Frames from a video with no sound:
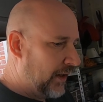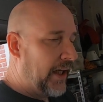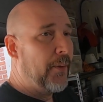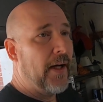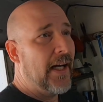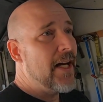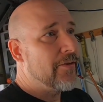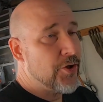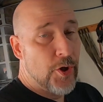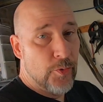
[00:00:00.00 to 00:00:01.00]
Anyway, I
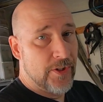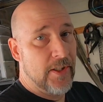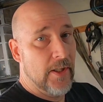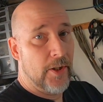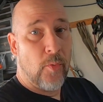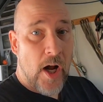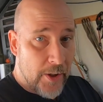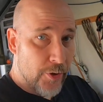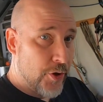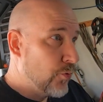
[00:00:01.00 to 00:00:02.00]
have a shoots gun, a
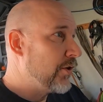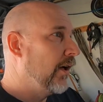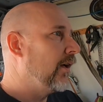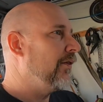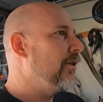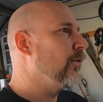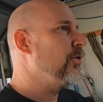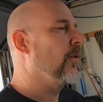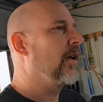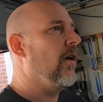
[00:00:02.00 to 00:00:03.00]
rocker shoots gun, if that's
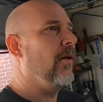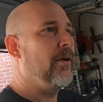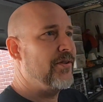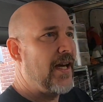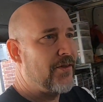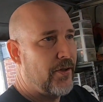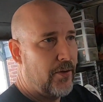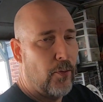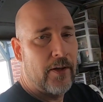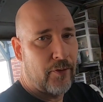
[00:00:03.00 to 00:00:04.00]
what you want to call it, but it's actually
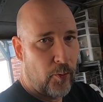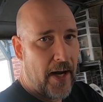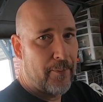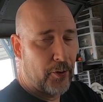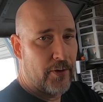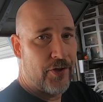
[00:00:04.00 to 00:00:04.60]
the one for Raptor.